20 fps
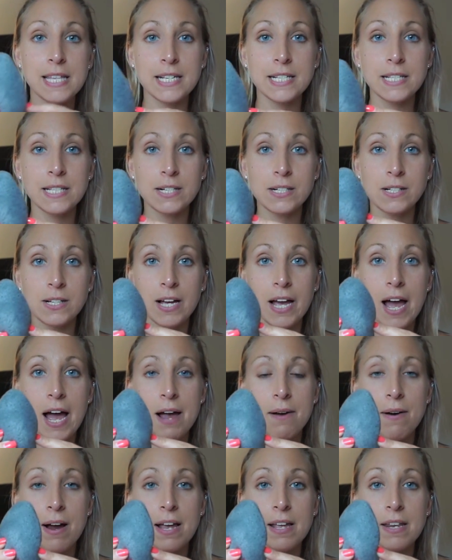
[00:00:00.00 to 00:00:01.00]
this little
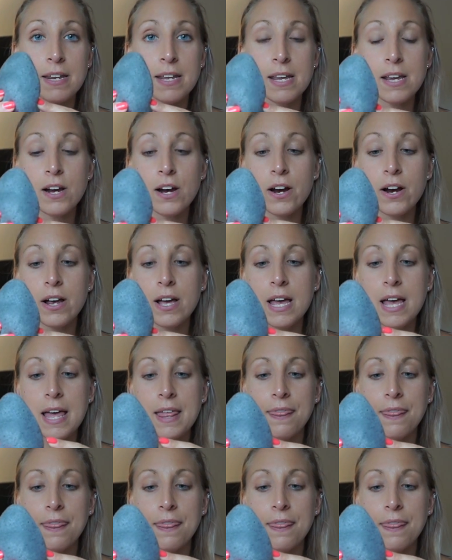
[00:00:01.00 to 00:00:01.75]
guy right here.